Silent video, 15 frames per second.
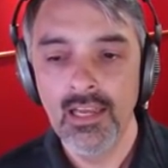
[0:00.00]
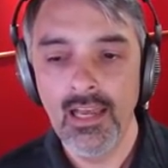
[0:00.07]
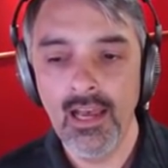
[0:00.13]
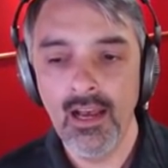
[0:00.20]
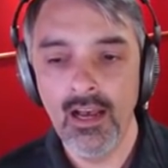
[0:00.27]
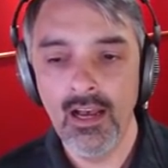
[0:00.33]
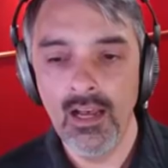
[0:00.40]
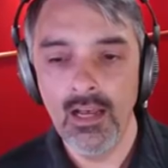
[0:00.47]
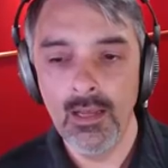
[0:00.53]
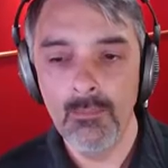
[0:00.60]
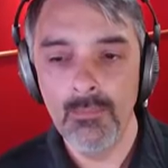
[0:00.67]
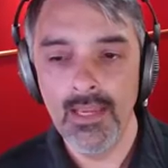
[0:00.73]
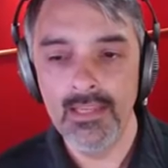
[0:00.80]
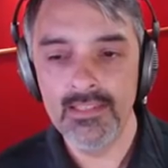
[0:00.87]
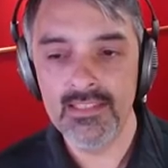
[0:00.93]
Um,
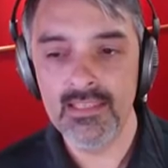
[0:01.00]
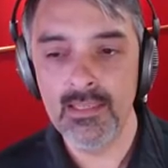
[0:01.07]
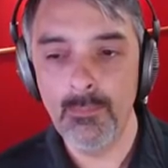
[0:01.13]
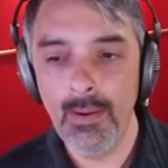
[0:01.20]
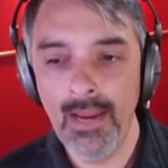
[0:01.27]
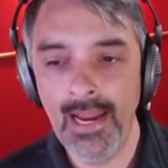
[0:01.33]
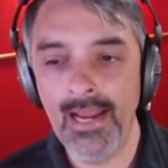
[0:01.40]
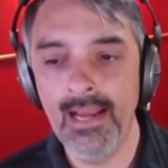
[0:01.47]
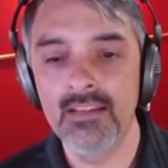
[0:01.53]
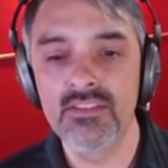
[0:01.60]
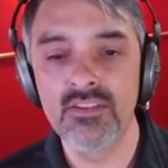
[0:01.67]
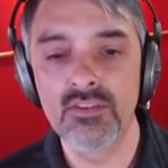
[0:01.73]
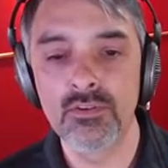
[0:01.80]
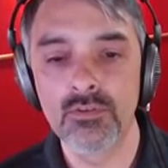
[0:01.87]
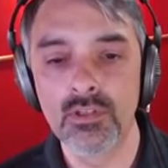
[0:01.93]
it's the
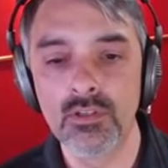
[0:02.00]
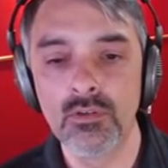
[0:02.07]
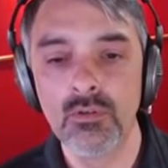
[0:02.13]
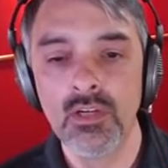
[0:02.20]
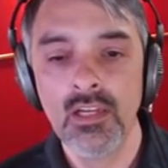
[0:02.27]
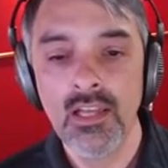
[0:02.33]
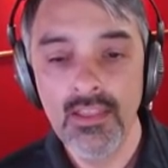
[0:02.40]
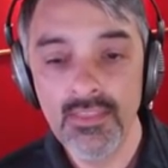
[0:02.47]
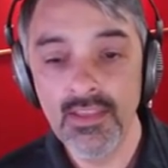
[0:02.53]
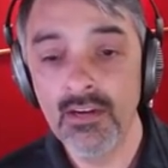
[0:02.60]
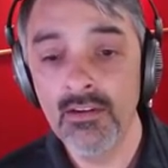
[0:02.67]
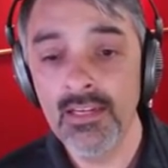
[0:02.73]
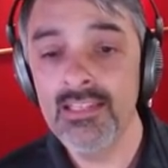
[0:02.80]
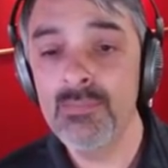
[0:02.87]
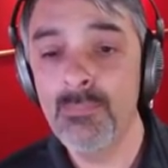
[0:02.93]
pass-through. There
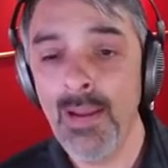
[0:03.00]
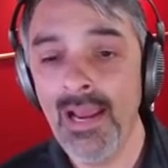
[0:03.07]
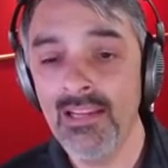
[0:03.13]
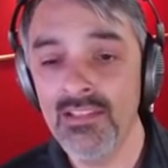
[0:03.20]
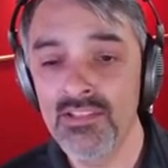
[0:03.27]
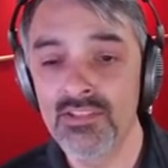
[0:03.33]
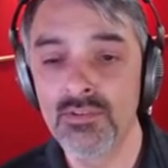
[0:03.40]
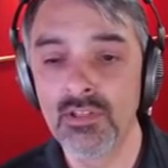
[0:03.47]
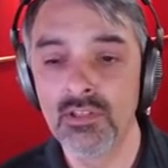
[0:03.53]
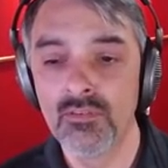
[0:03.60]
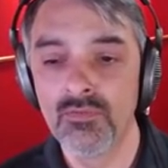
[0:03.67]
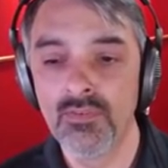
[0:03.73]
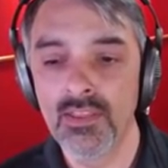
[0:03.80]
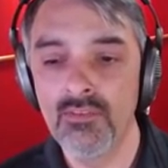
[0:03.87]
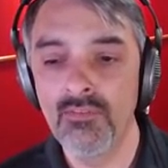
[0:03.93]
is pass-through
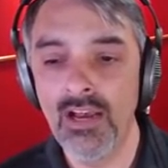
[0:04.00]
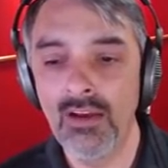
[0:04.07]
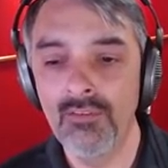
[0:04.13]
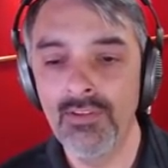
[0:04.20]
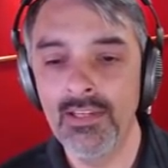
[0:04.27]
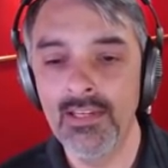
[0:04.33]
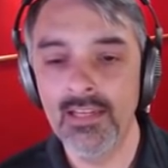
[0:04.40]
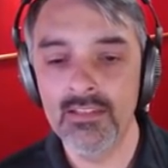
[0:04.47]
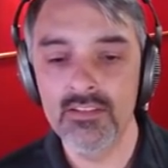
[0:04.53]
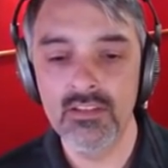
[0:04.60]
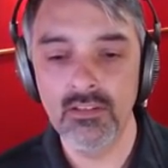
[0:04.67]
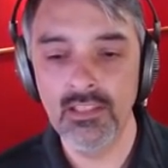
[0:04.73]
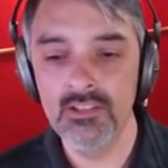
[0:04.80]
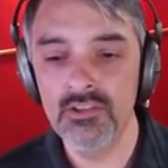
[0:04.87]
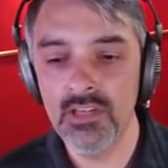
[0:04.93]
for the Valve Index, so
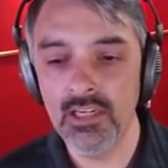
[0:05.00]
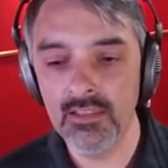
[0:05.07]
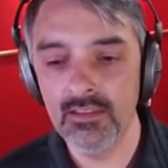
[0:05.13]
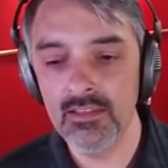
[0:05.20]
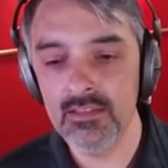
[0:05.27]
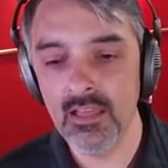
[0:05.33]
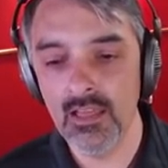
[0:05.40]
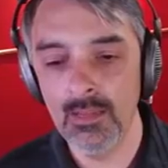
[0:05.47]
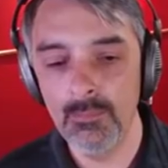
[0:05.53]
let's check this clip